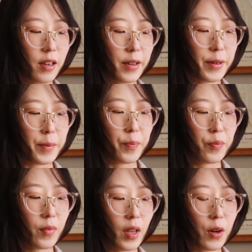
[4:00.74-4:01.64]
I
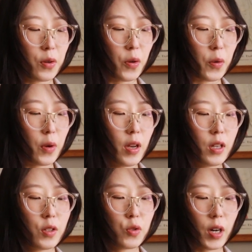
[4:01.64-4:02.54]
don't know,
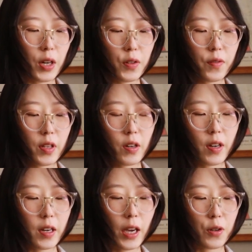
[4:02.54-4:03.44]
try to figure
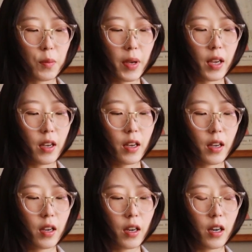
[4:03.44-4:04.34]
out how to make
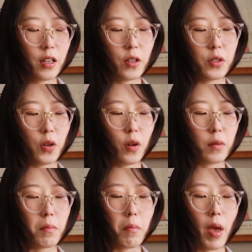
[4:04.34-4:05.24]
an
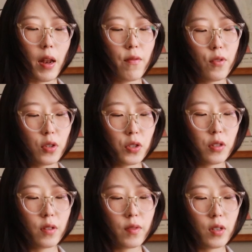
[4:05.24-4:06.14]
adult men
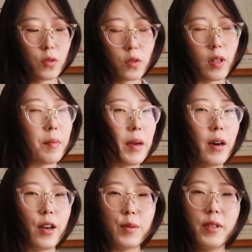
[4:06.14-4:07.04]
version of it so that my
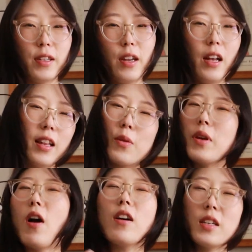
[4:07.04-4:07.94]
husband, like
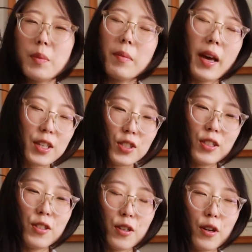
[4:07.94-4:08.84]
we all could be
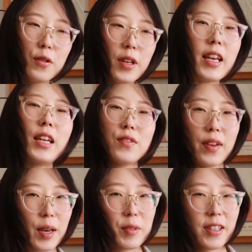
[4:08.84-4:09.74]
matching, you know, like as a
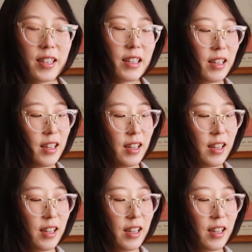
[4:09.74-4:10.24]
family.